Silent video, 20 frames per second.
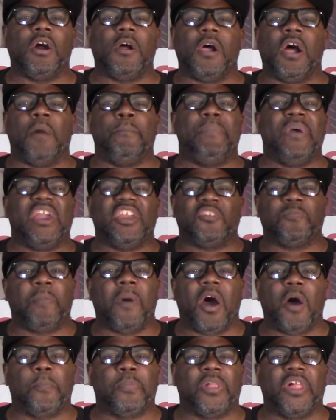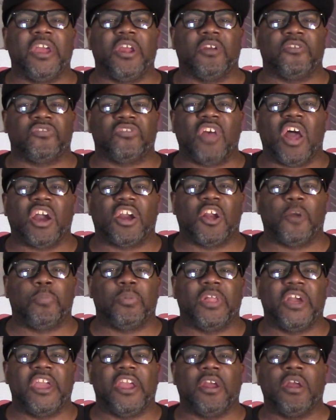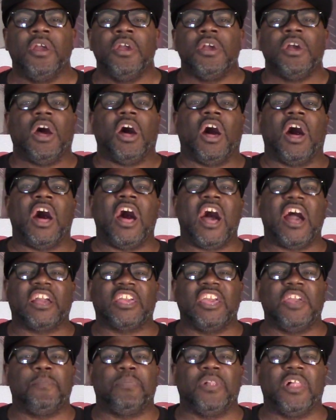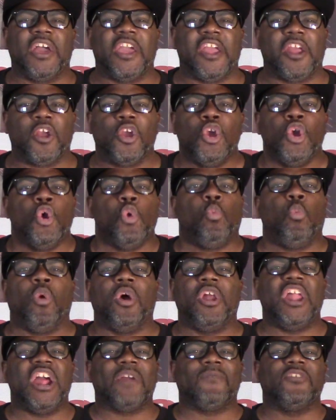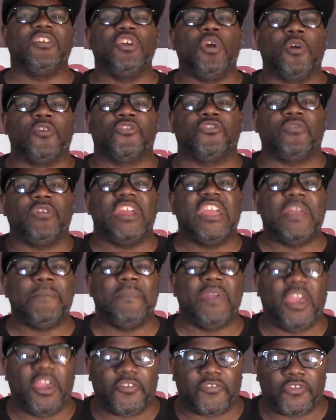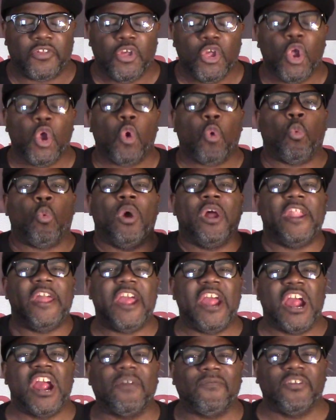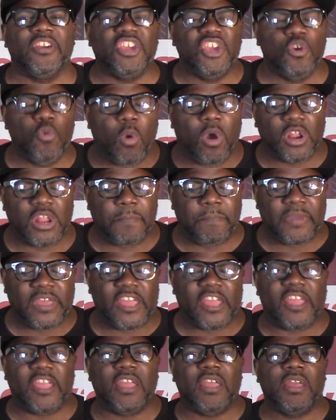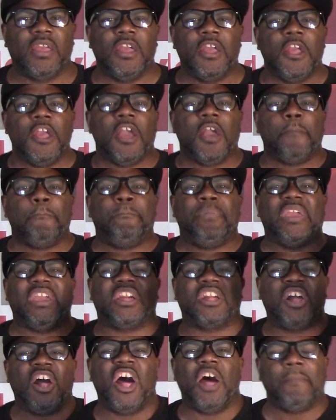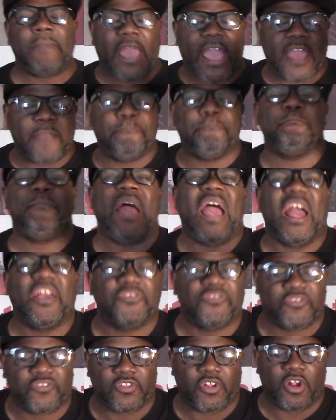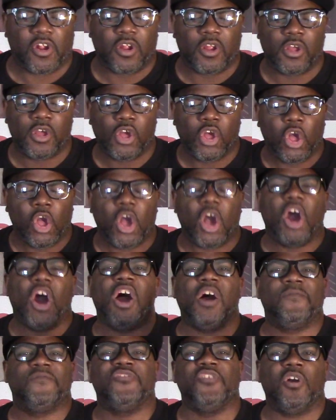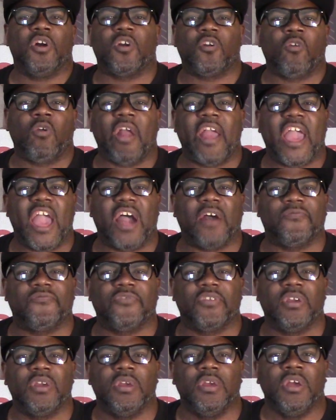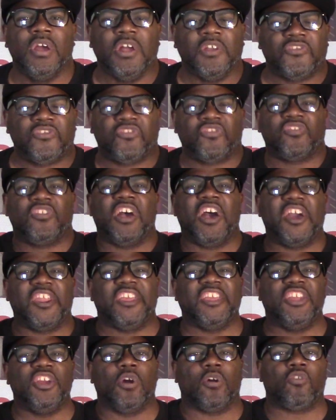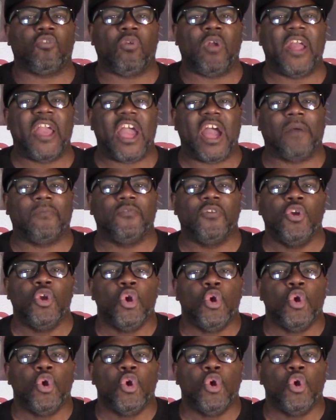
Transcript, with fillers: a baseball player, a soccer player, a hockey player. Whatever your dream is, whatever you want to be, become a master of your craft. Study your craft.